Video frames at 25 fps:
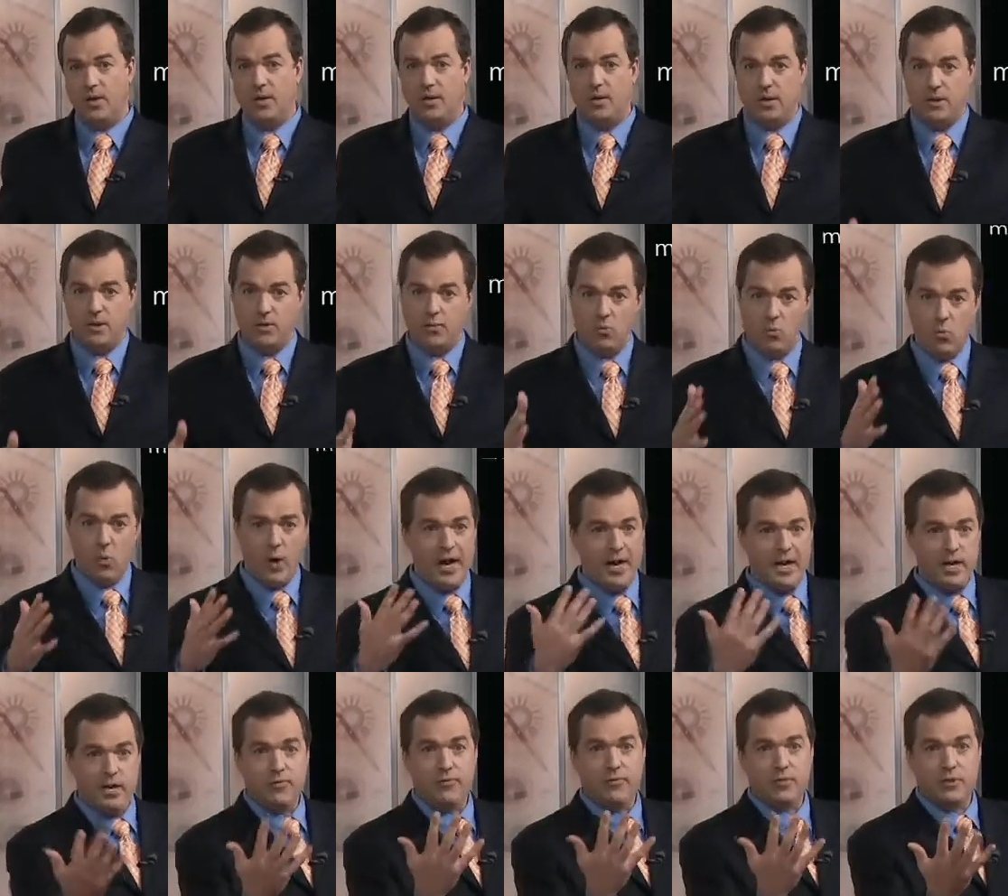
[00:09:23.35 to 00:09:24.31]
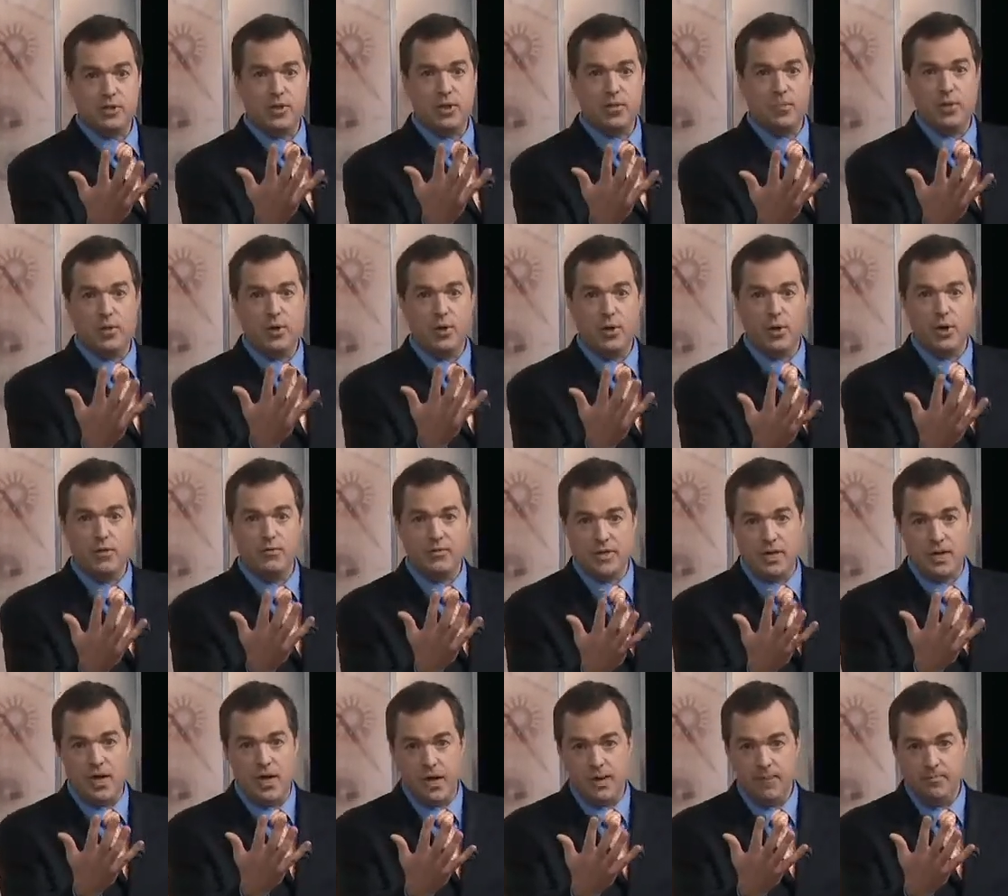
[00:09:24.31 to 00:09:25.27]
then waited for some period of
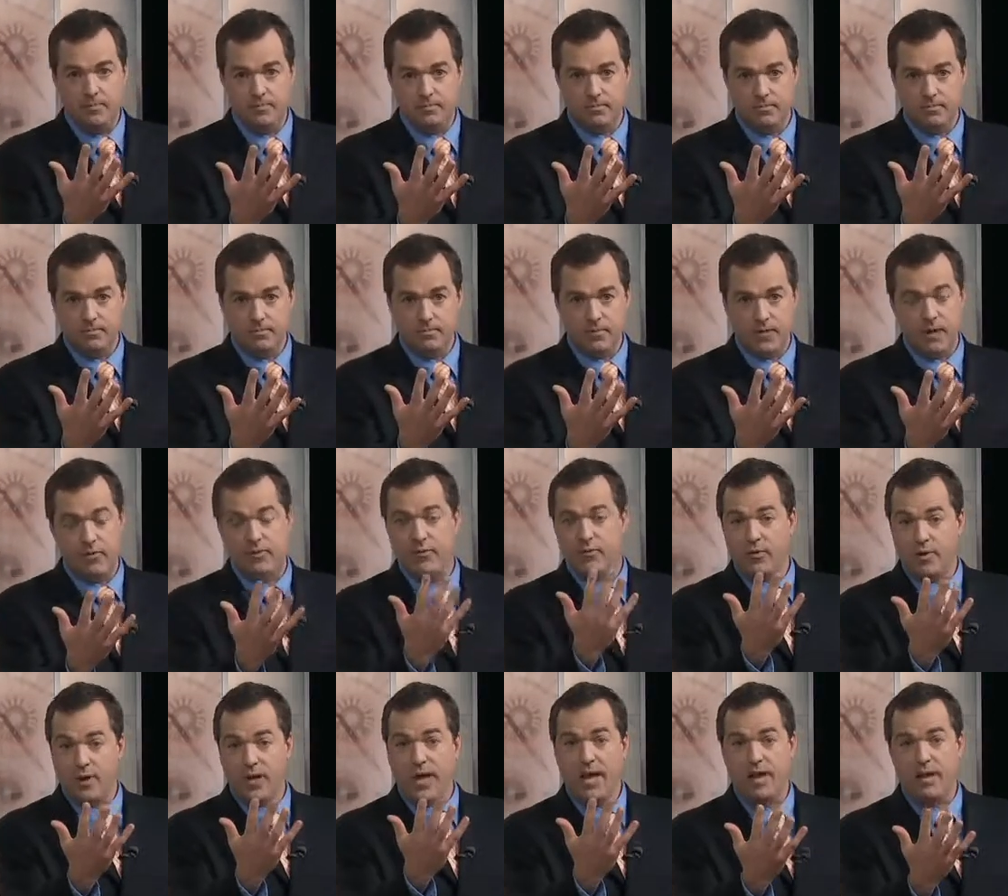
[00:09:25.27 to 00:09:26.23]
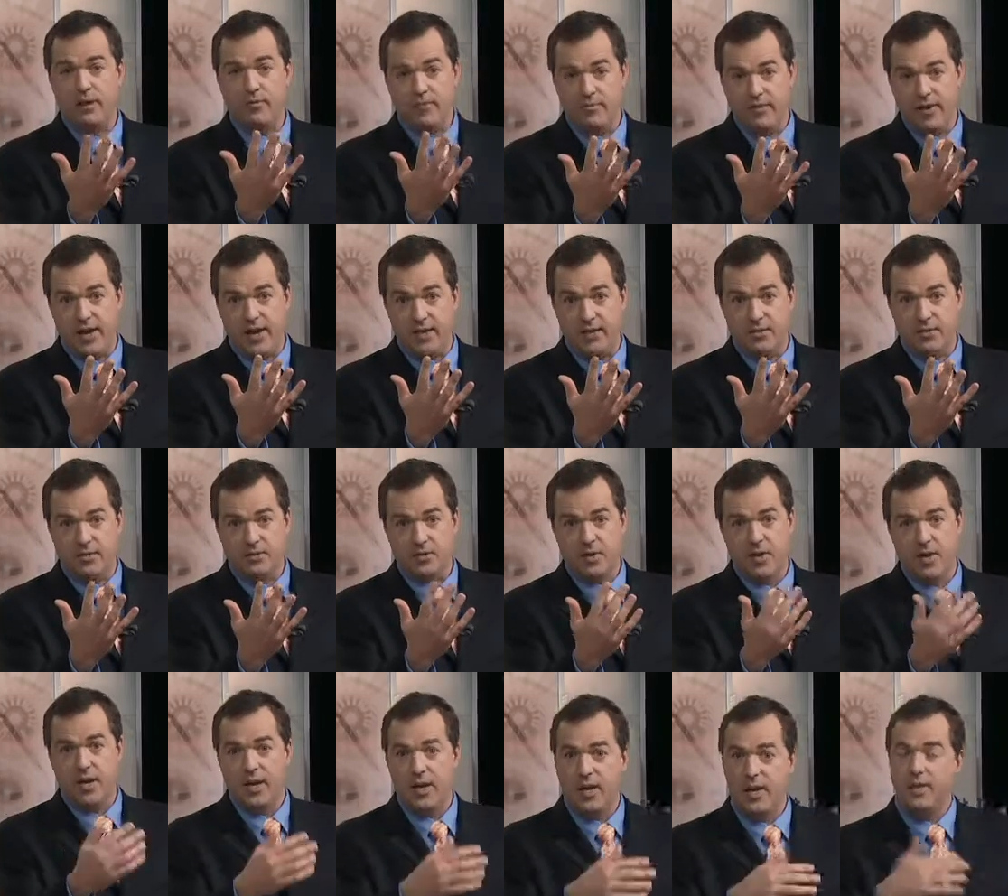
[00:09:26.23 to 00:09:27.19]
time, that forgetting phase,
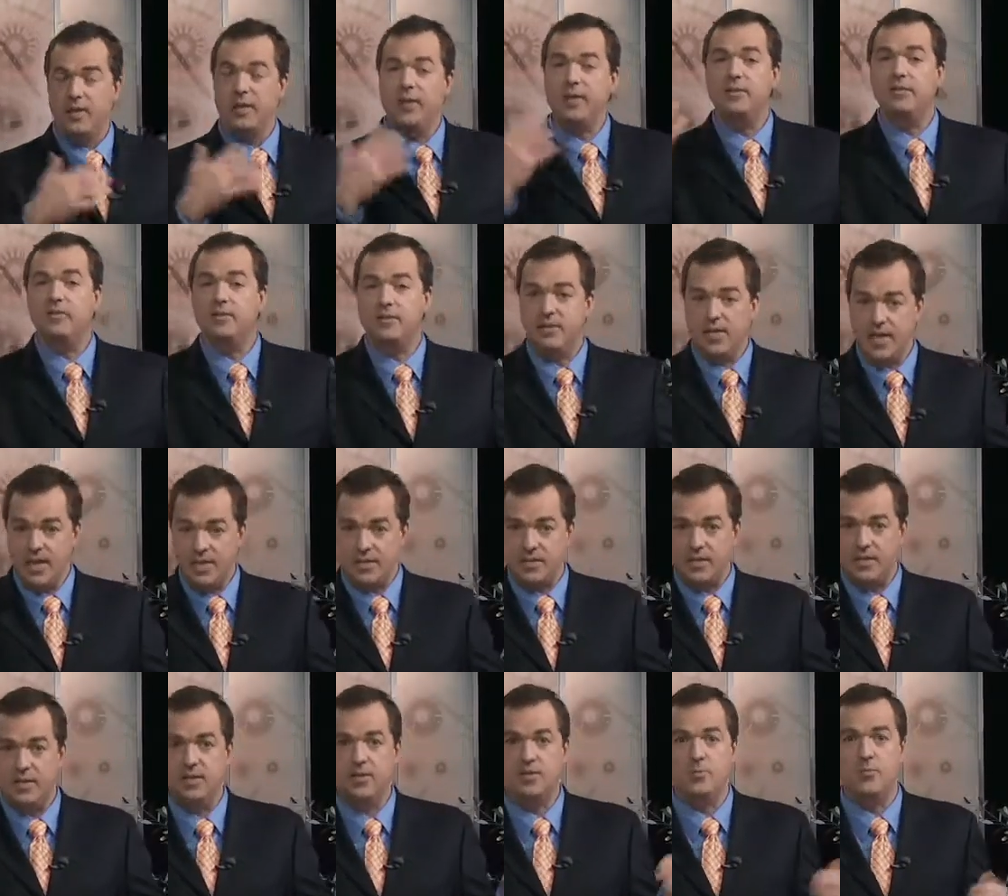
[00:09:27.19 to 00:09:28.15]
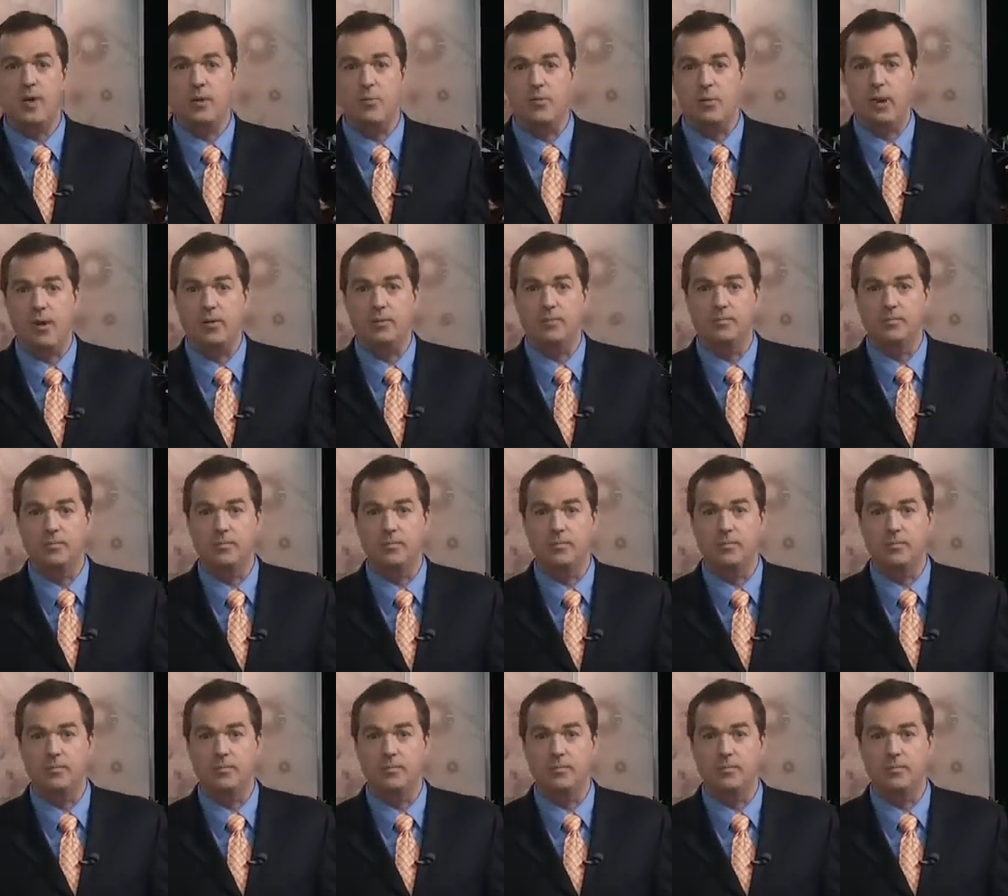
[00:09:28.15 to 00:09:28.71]
and then tested his memory.